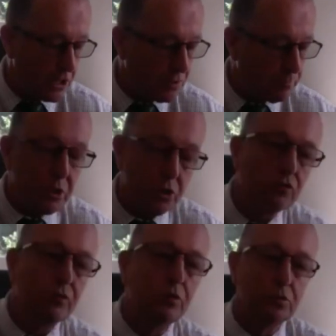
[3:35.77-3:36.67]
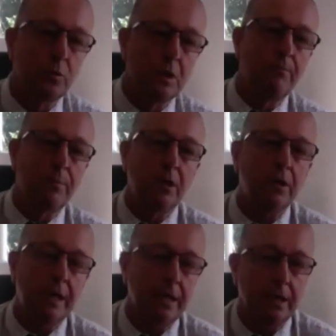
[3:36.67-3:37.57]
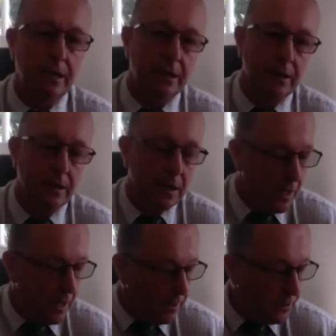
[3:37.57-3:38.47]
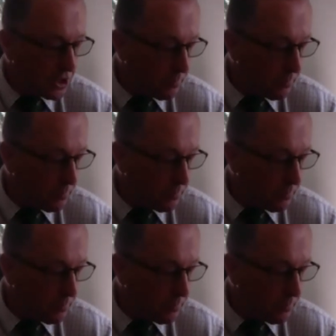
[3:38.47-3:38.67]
Special rules will apply here. And the